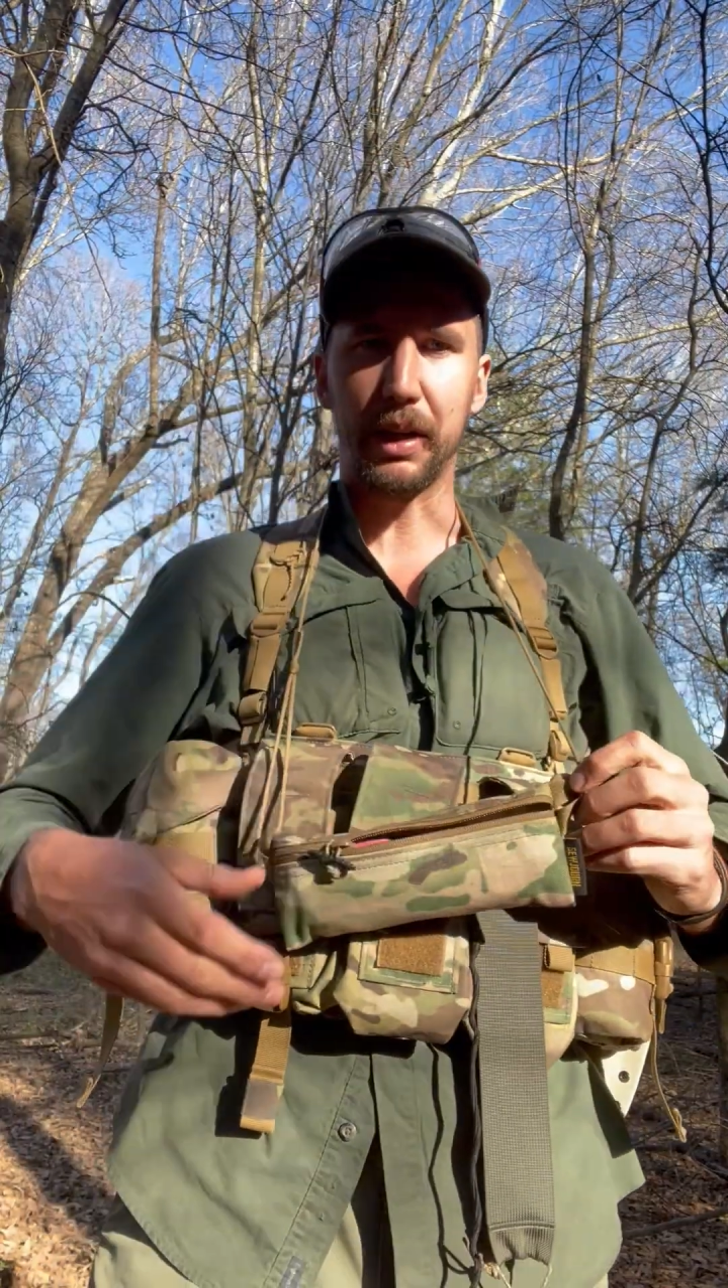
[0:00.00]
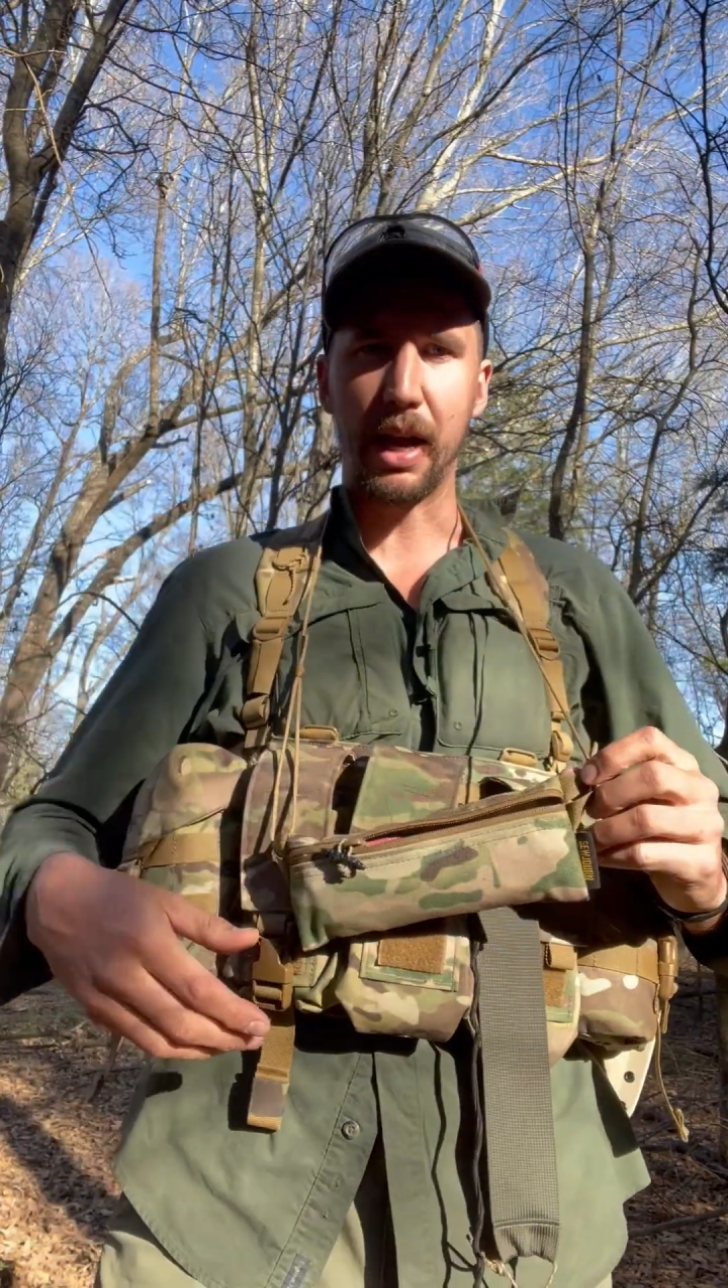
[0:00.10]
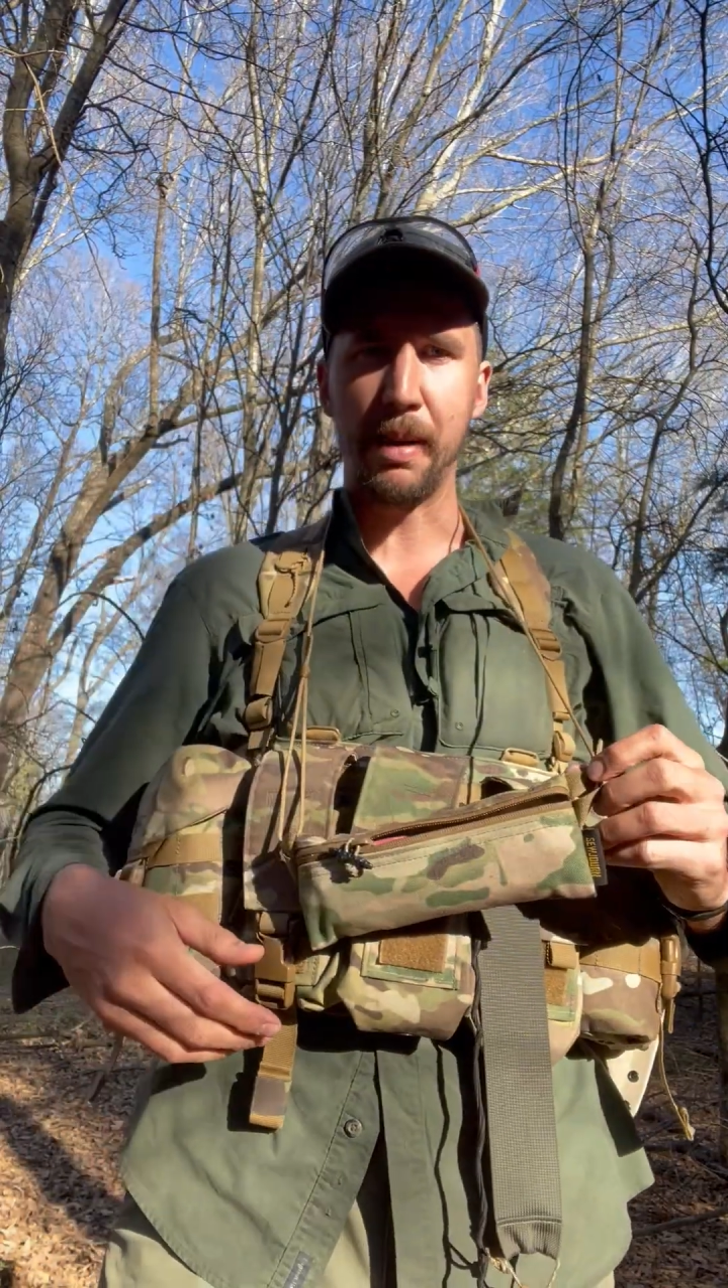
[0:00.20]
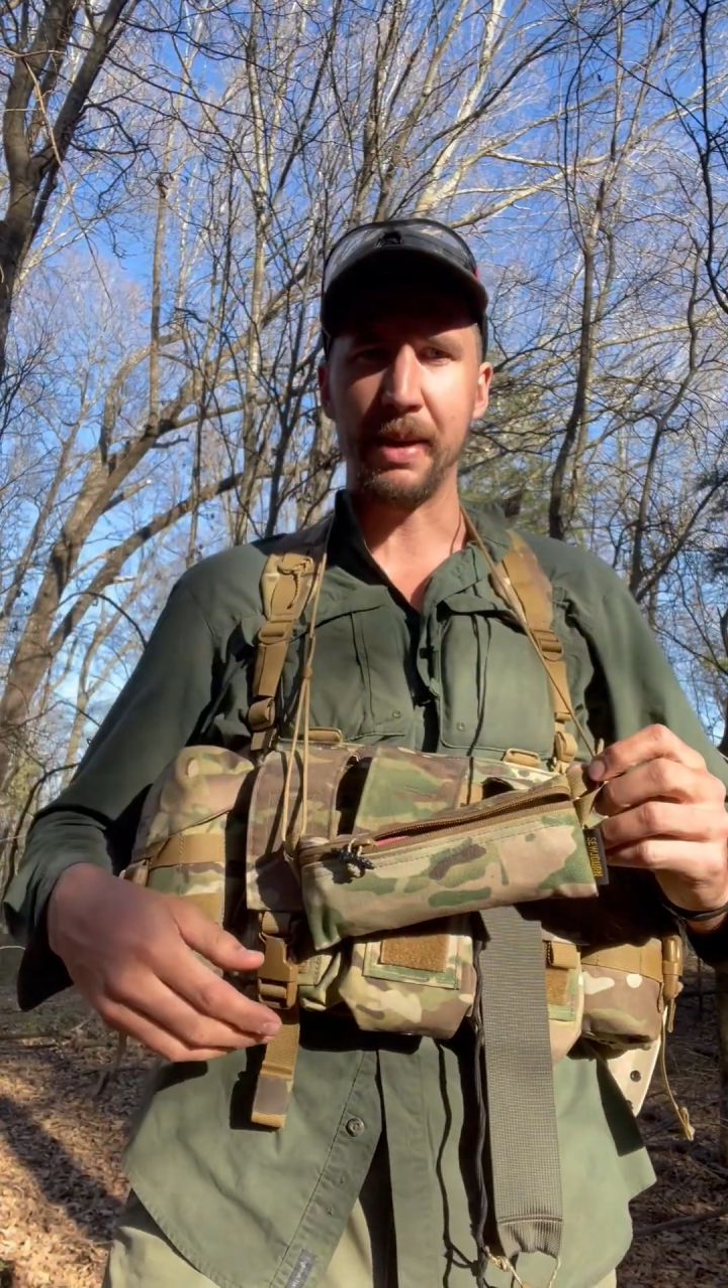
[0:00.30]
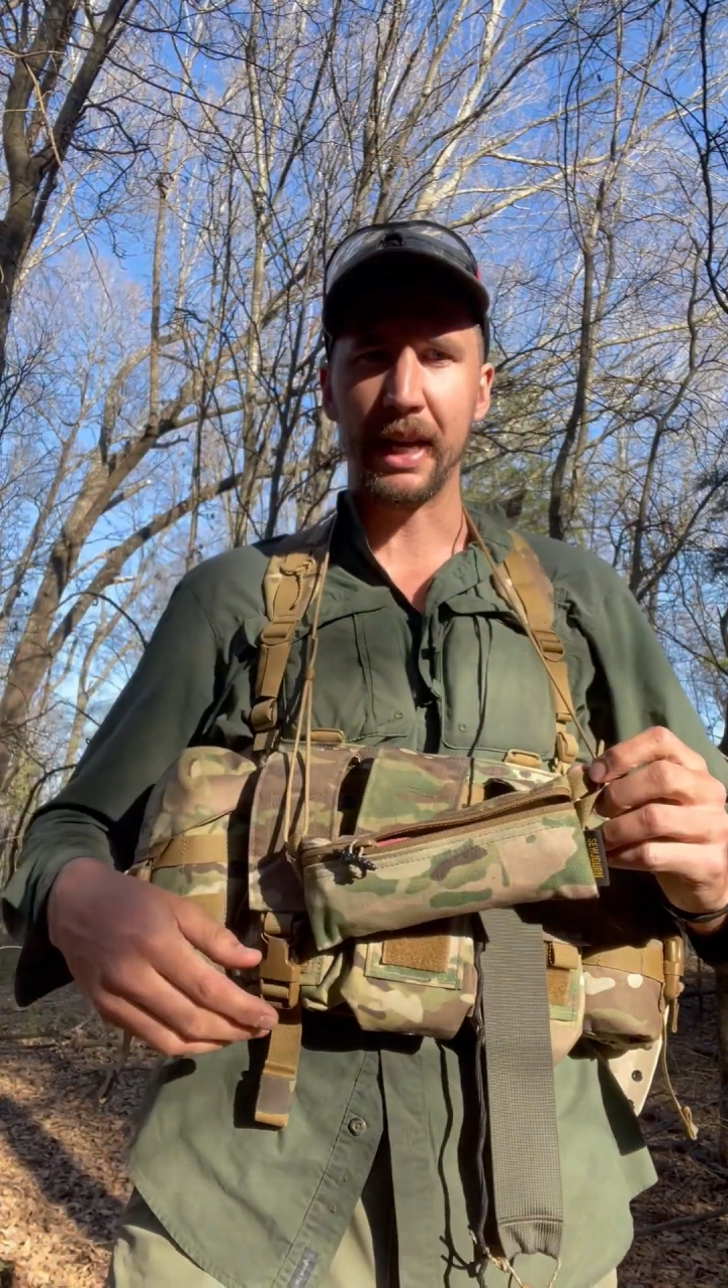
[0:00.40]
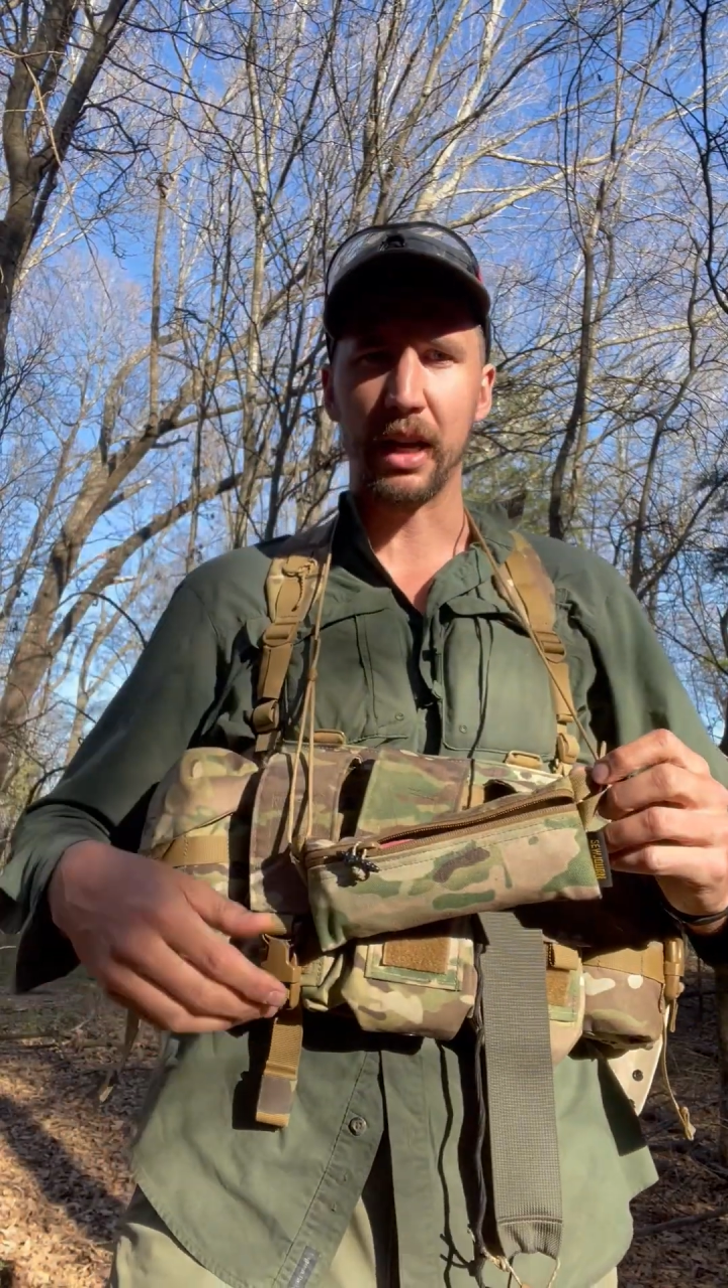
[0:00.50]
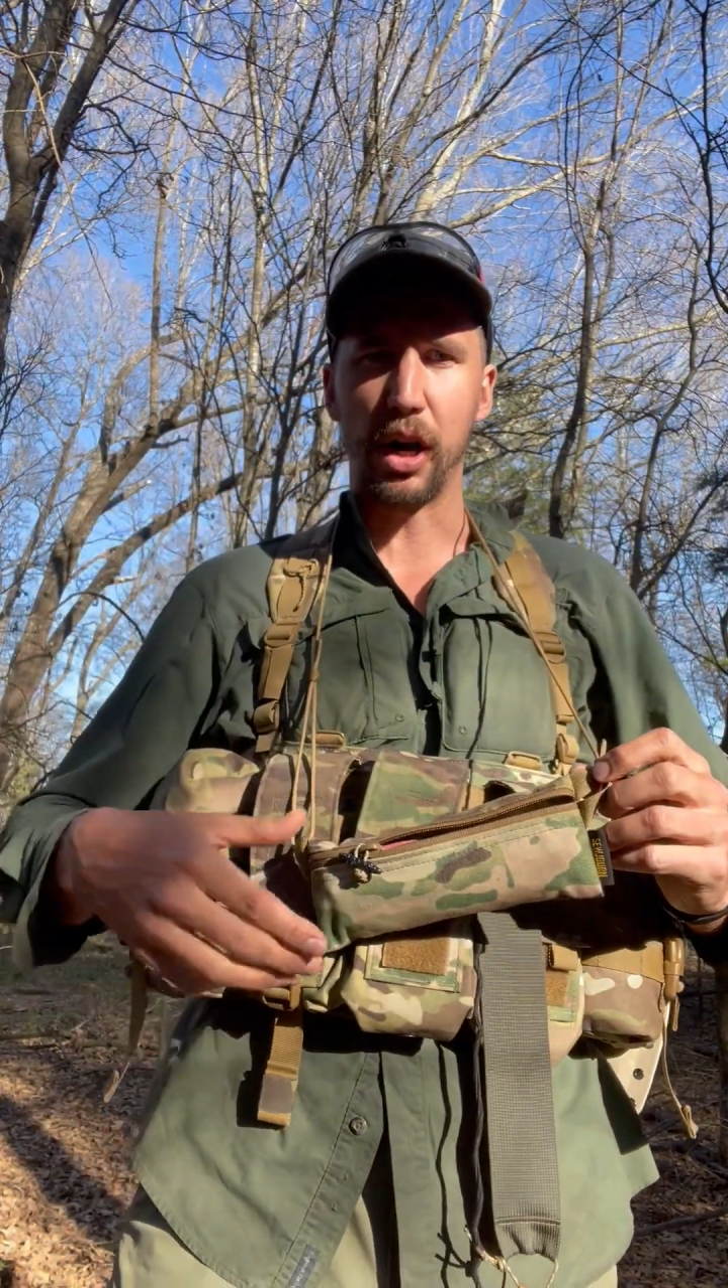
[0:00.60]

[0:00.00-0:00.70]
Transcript: coming